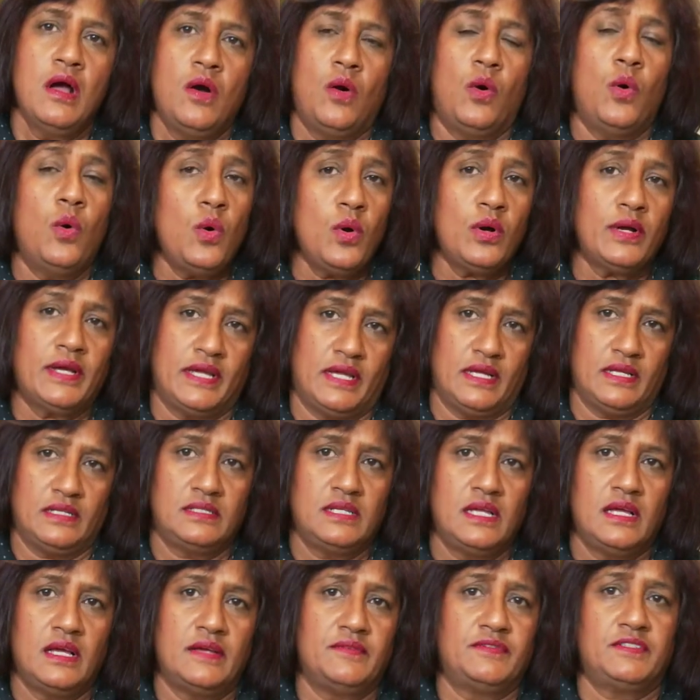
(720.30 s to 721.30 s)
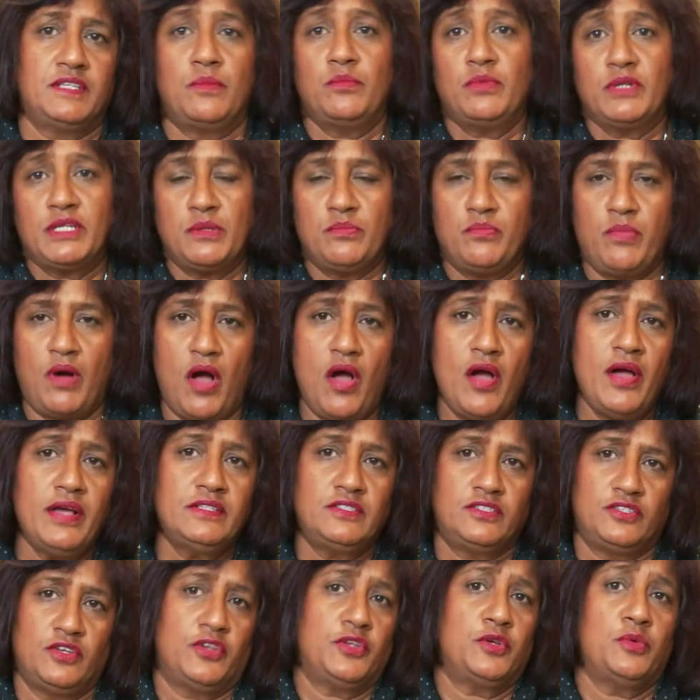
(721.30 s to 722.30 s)
orchid, if somebody
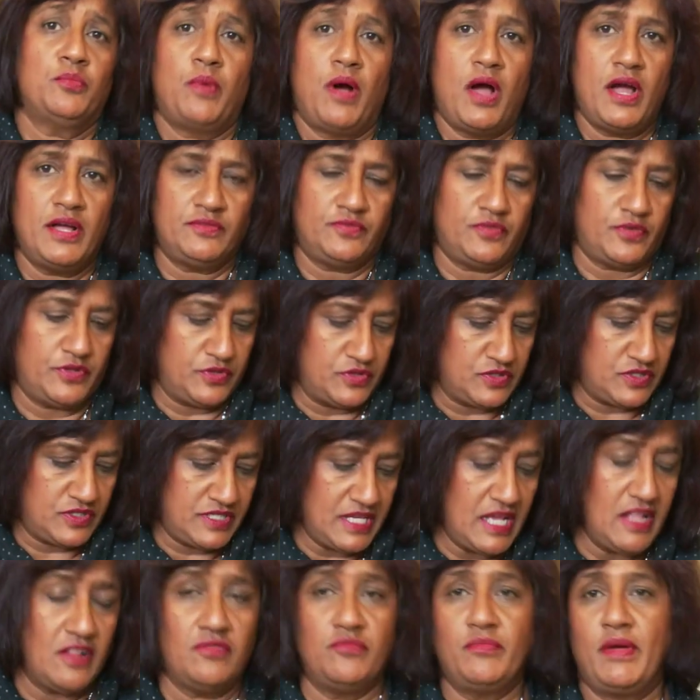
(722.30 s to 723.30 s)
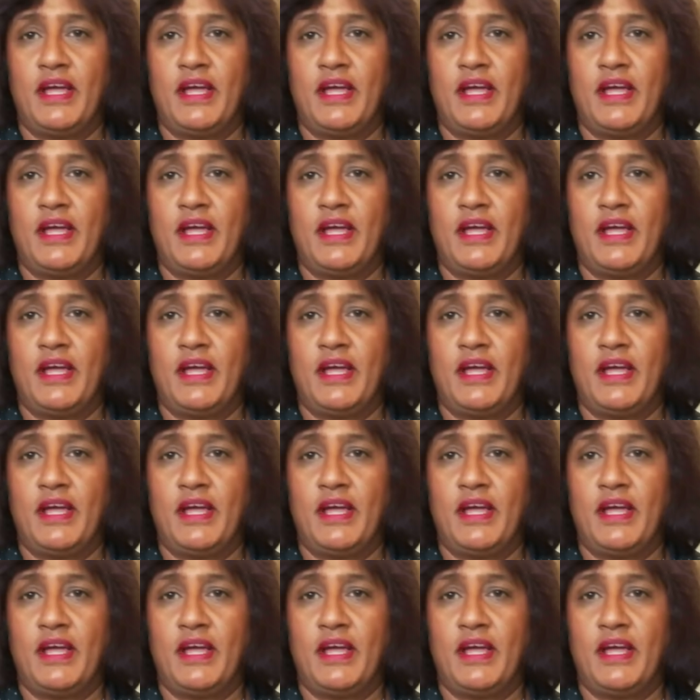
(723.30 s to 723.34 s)
buys you, or you buy it for yourself,